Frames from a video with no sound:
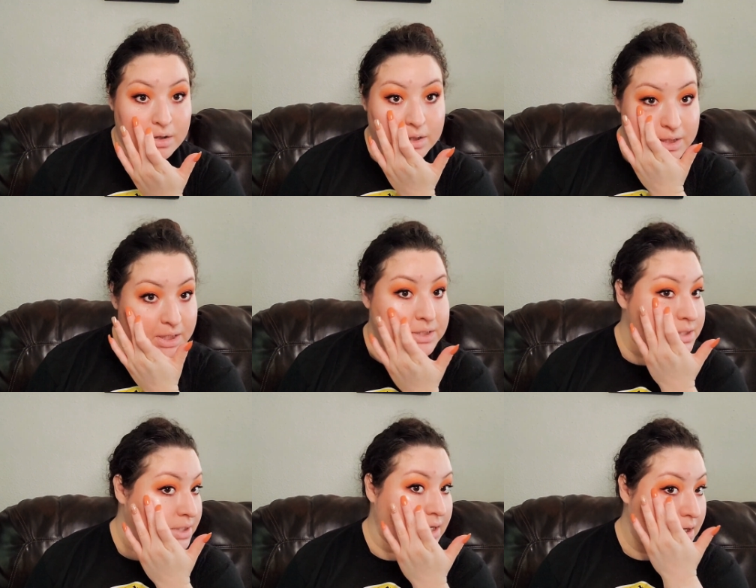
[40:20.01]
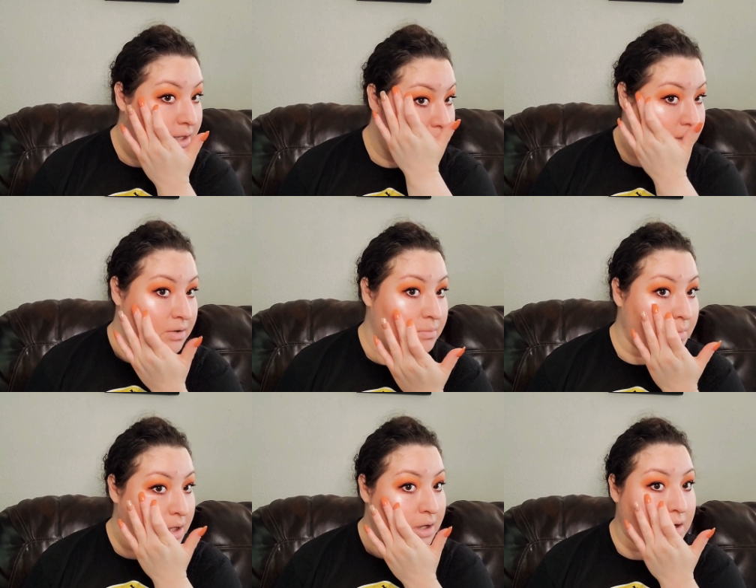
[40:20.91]
Look at that shine. Oh
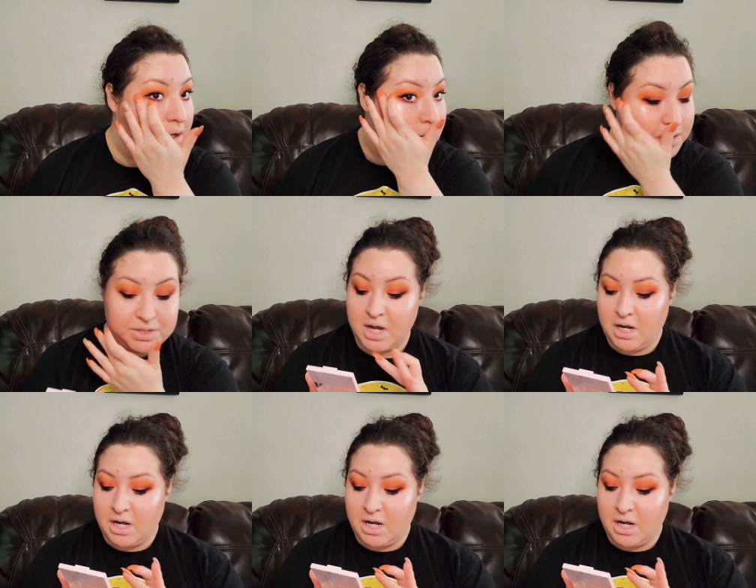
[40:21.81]
my gosh.